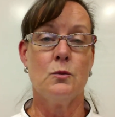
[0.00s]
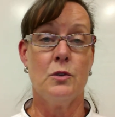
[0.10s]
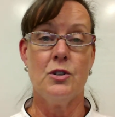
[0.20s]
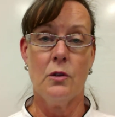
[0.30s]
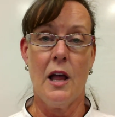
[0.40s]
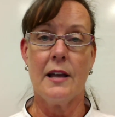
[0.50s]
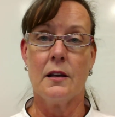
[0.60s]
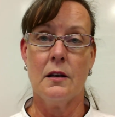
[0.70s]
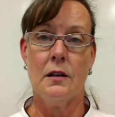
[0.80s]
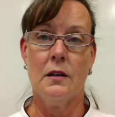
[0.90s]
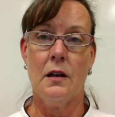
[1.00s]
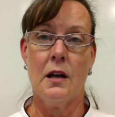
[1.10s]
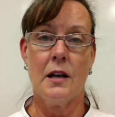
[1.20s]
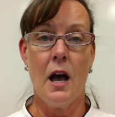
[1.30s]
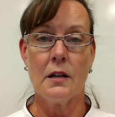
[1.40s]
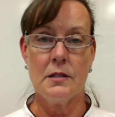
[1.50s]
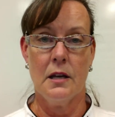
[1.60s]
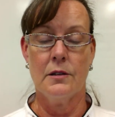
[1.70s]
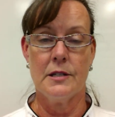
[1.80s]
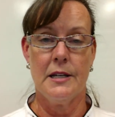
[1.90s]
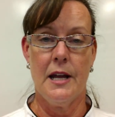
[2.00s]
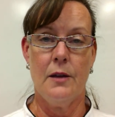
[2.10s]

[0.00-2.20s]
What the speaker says: would you like a cocktail today?